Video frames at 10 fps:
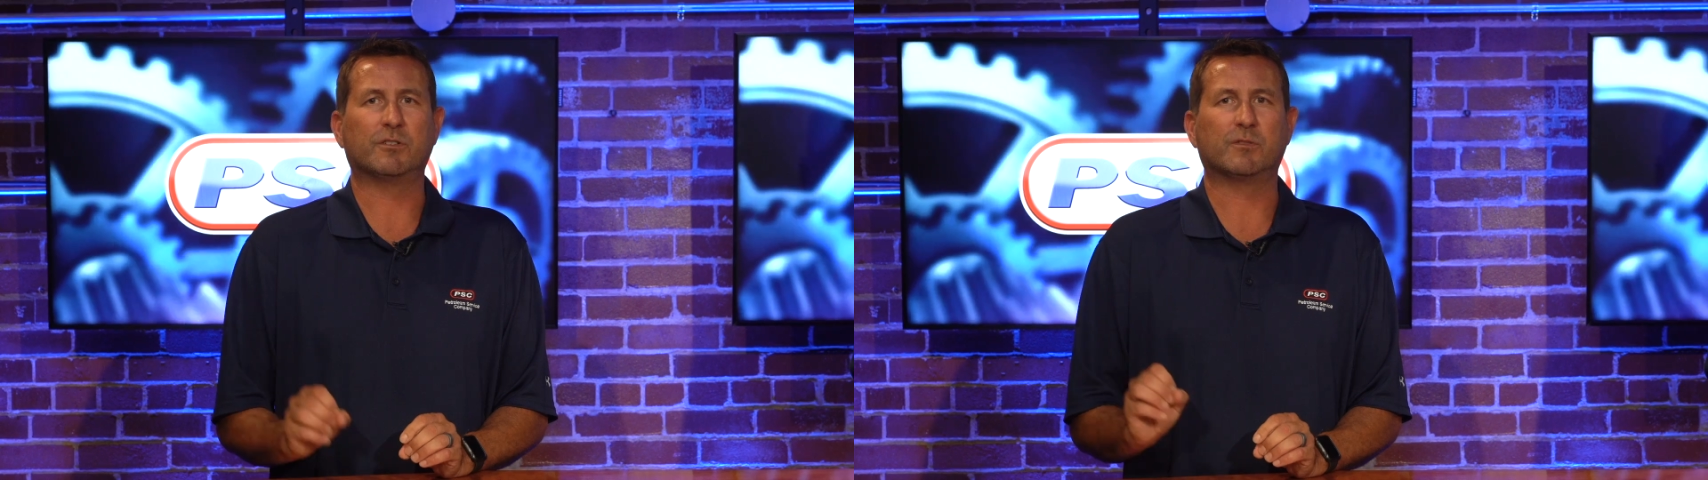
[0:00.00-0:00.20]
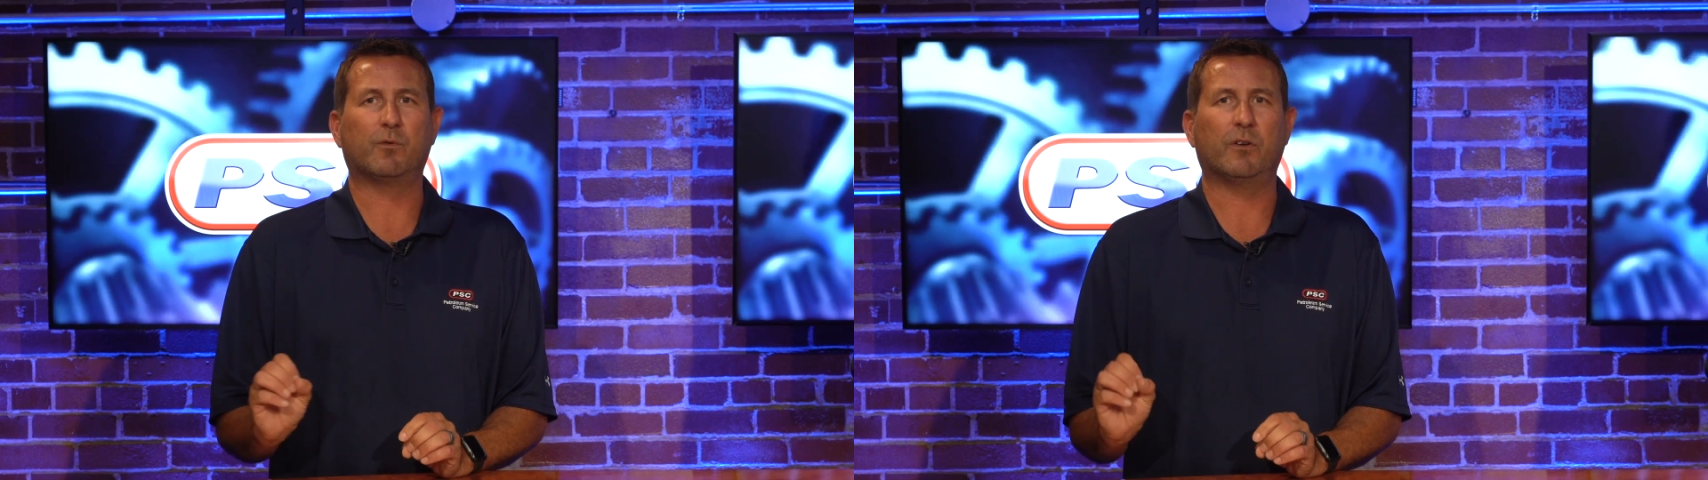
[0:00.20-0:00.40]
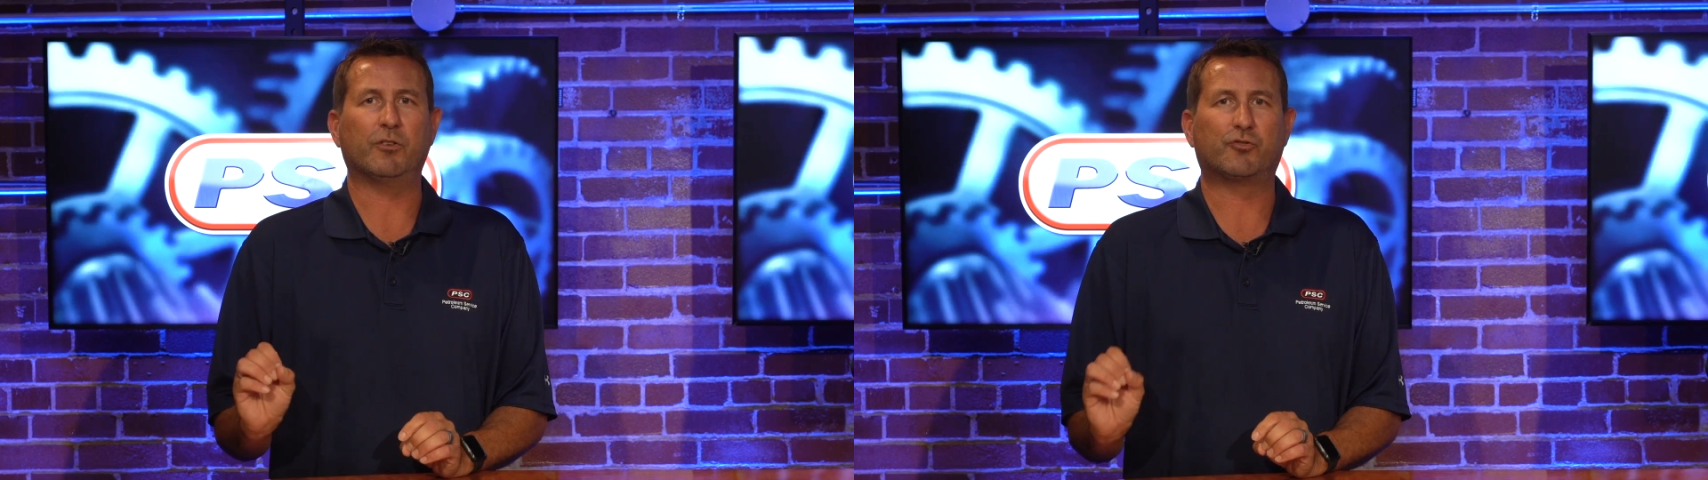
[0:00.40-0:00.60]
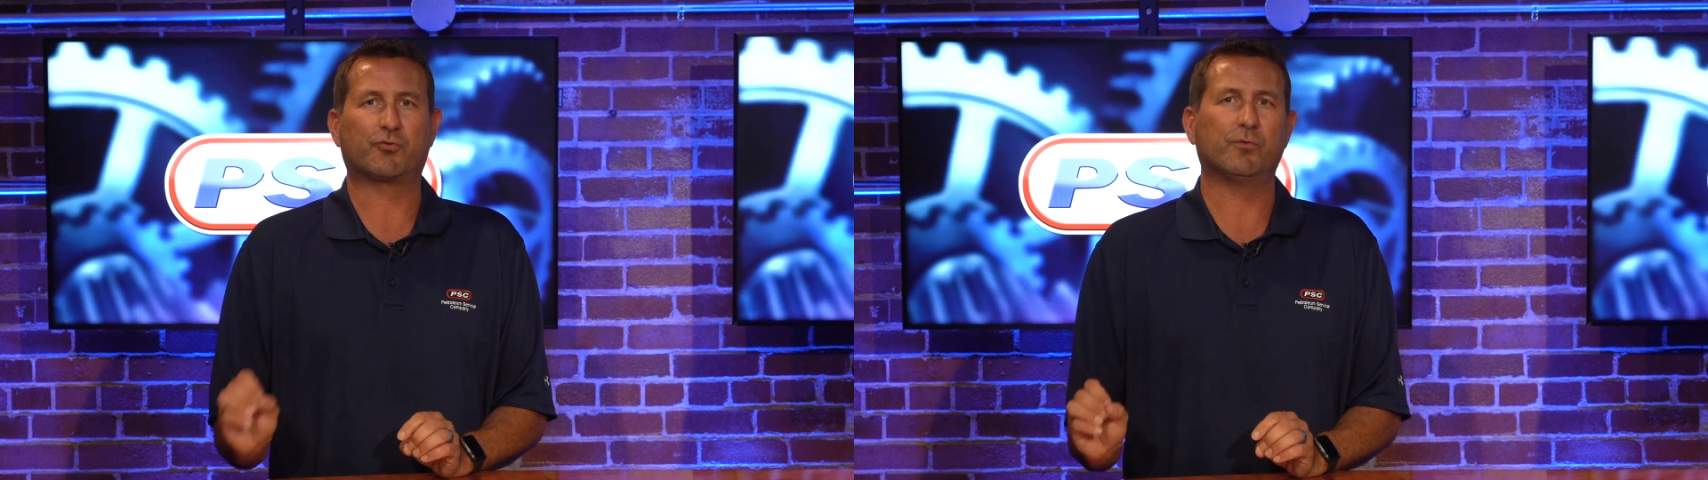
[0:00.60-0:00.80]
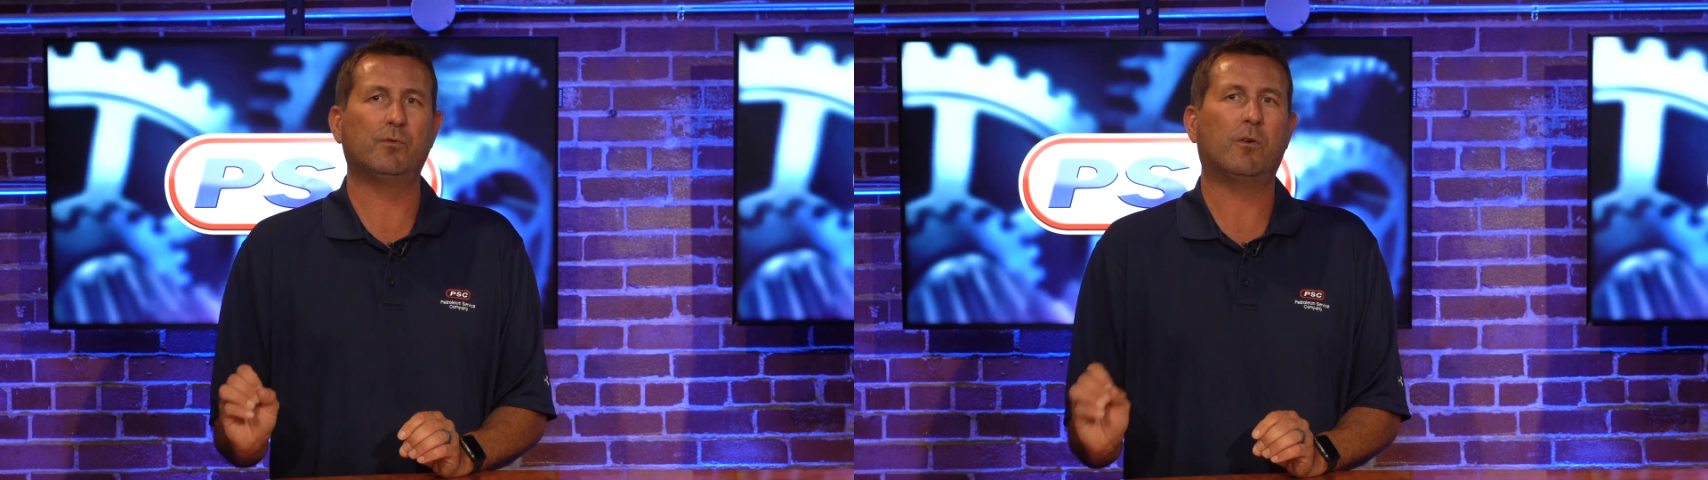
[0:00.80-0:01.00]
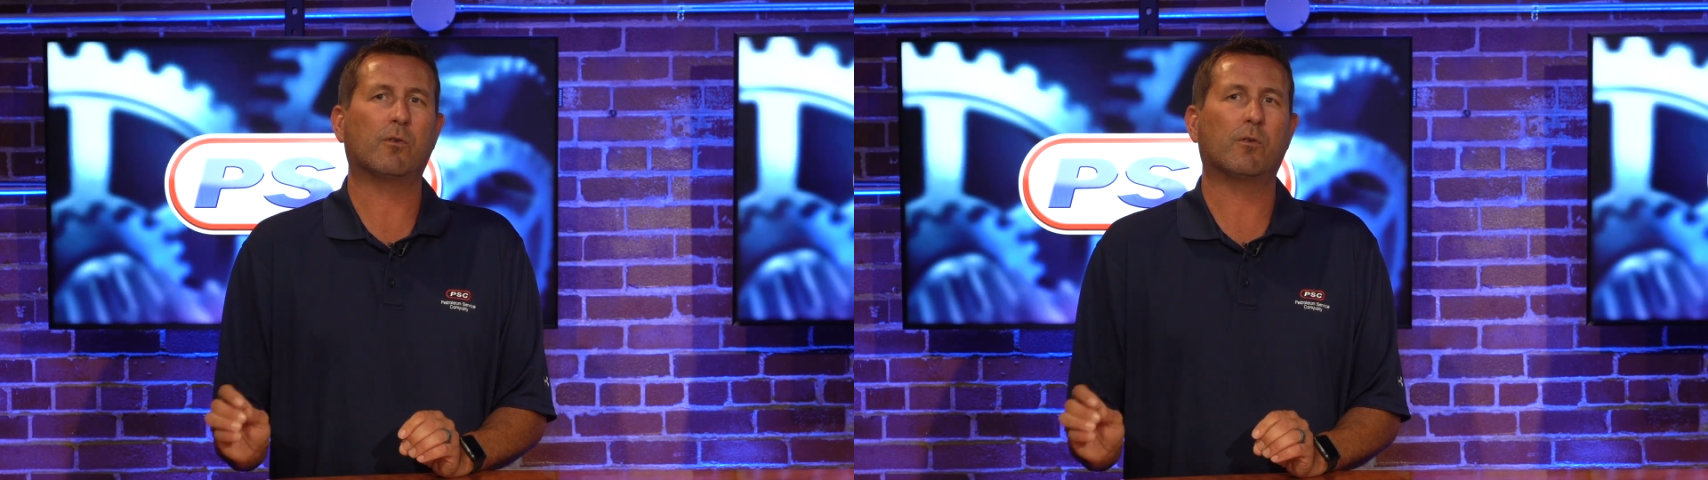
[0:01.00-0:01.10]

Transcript: which is where the true